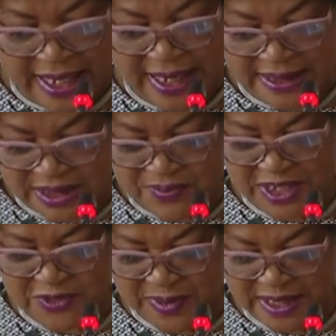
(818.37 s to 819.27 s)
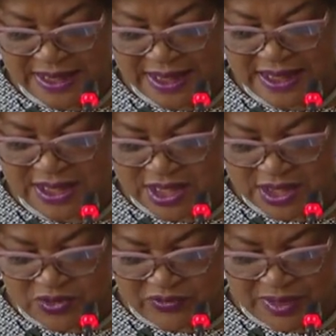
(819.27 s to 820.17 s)
And it must be in the
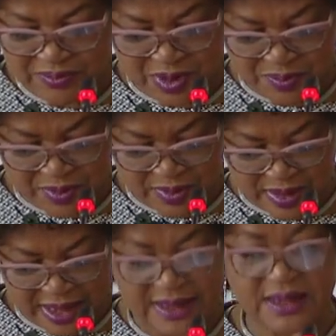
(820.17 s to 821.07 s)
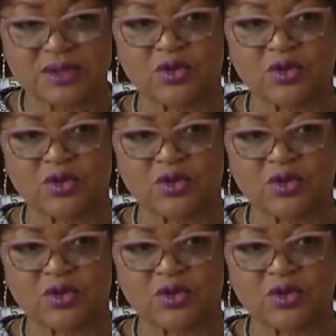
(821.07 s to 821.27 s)
interest of the people and